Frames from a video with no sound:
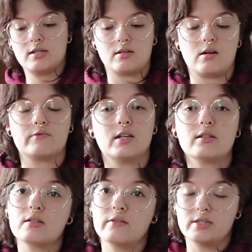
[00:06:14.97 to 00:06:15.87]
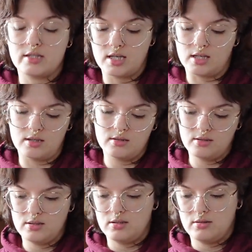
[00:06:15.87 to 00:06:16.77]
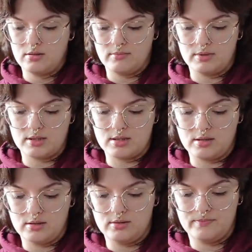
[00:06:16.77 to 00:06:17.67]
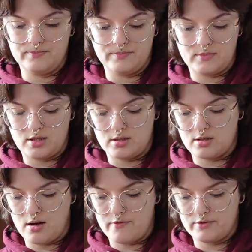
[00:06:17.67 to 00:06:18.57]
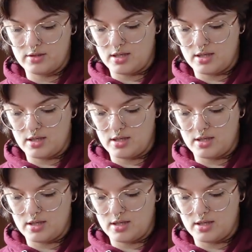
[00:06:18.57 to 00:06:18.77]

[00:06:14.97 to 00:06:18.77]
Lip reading: soft, not as soft as Kid, but still soft.